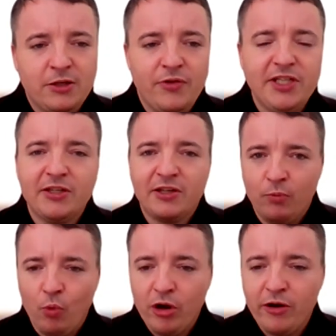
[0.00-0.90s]
So this is
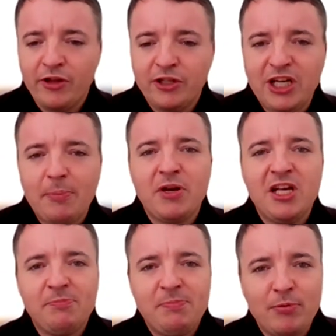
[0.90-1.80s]
a word that Japanese